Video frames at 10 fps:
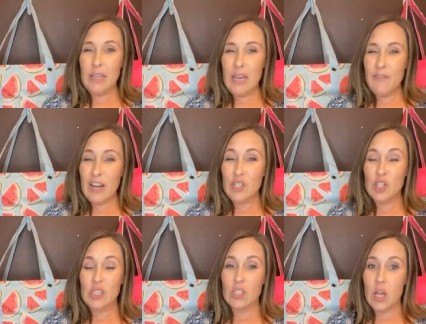I believe
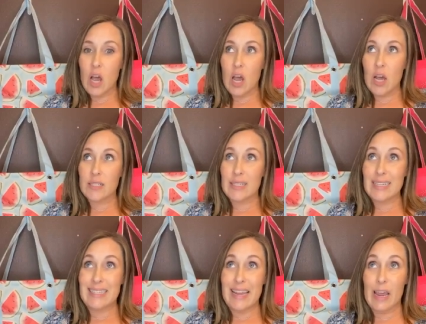I just saw
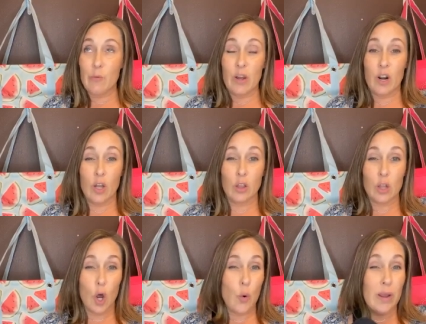today went
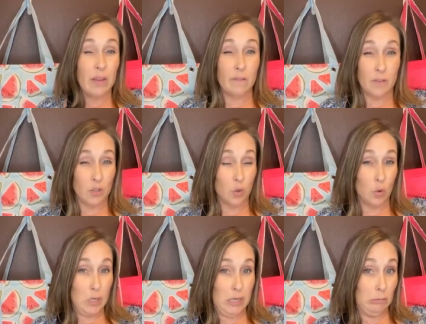on low
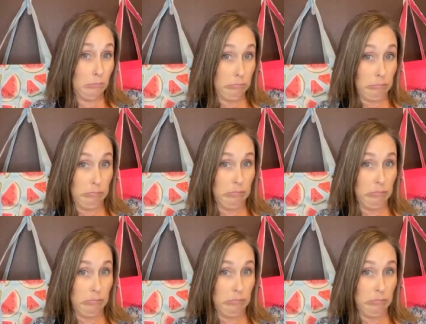inventory.